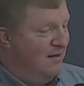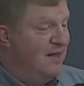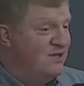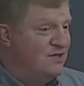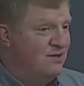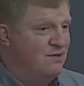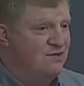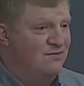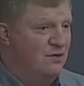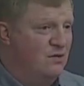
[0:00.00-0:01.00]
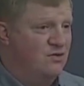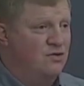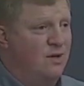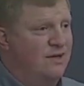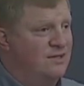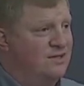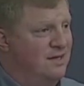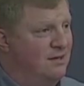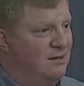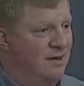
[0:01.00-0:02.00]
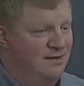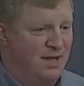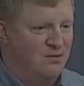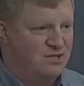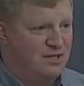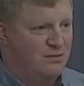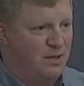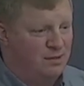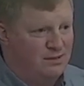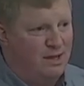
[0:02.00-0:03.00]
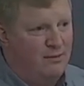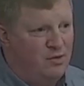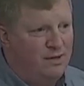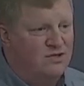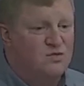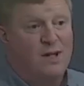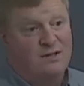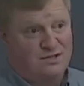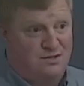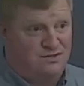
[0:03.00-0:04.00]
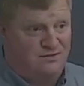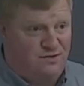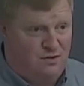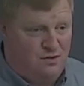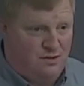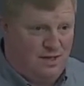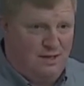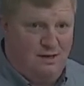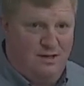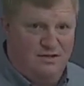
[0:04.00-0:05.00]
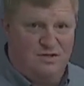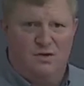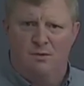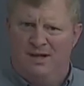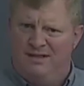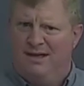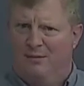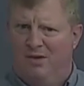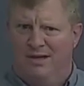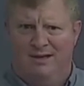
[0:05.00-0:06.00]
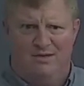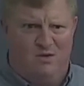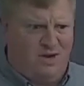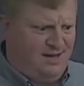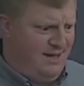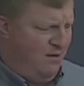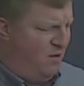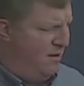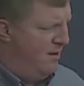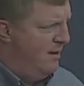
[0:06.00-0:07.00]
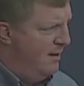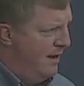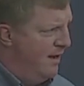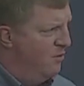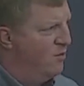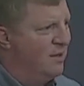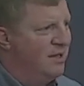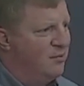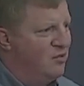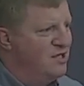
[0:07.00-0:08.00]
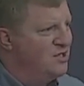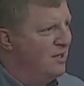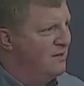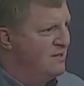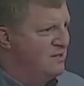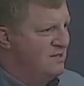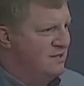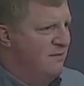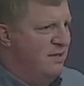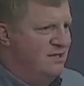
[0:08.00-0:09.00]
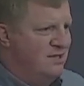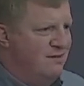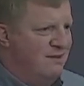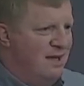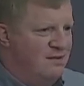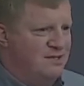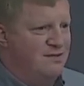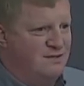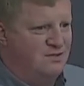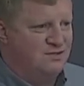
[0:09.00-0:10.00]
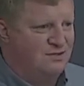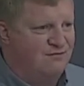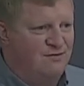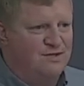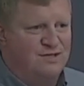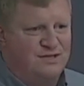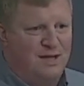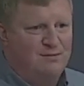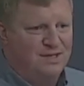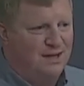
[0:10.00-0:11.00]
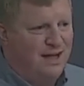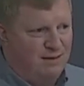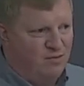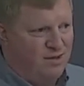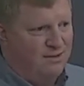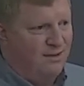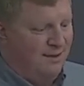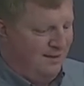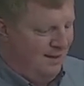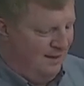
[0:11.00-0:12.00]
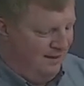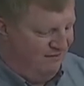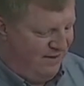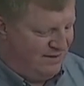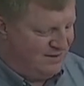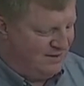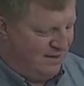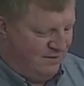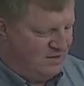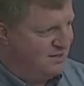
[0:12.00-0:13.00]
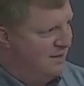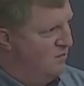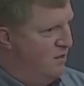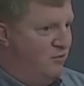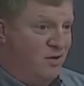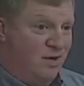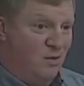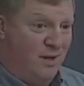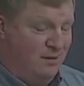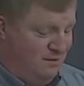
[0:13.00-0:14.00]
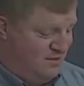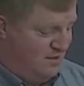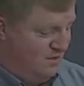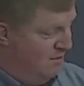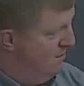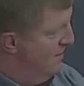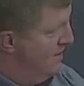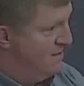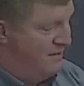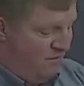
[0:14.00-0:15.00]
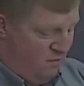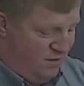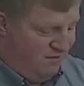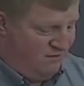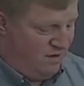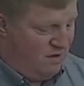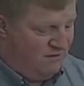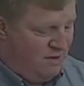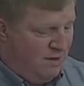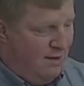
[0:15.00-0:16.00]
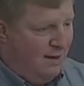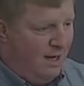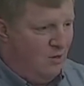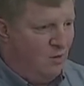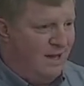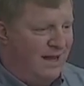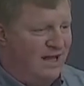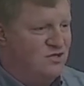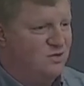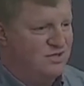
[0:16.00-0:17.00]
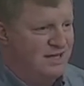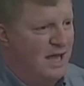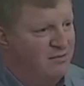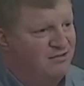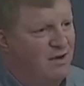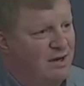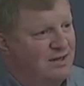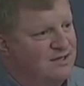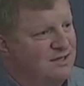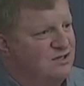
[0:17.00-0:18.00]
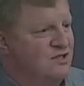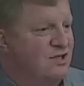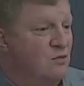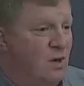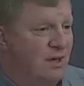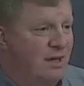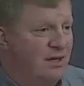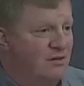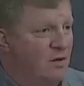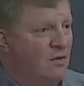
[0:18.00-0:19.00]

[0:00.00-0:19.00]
And thanks to those of you who joined us here at the Iowa City Public Library, as well as those of you uh, on Zoom. I think I'm looking at the right camera. Uh, we really appreciate this. As I mentioned at the outset, this was our first attempt at a hybrid uh, event, and I would say it went pretty well. So thanks to everyone involved. Uh, while I had you as a captive audience, I just did want to let you